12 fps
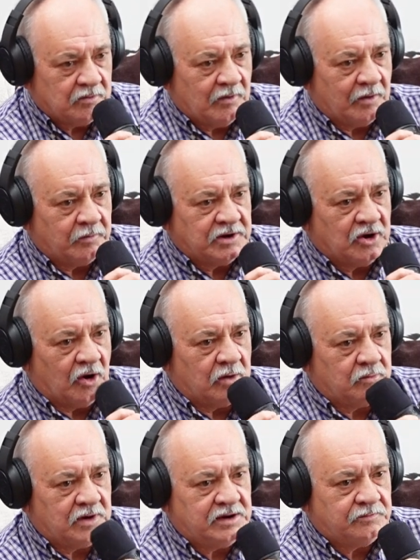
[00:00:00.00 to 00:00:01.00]
What we
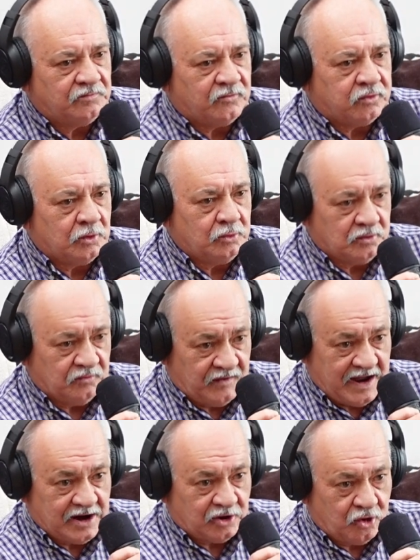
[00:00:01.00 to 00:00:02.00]
done, we flew to
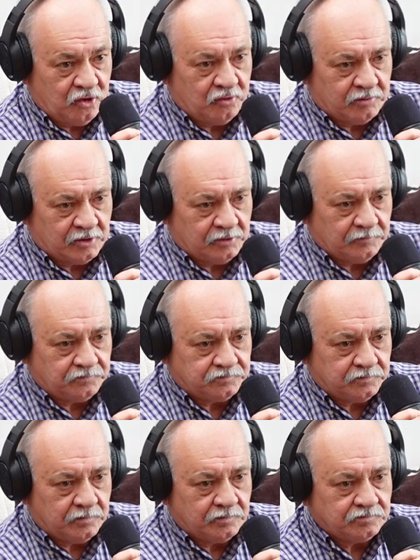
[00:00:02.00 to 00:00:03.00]
Vancouver. Yeah.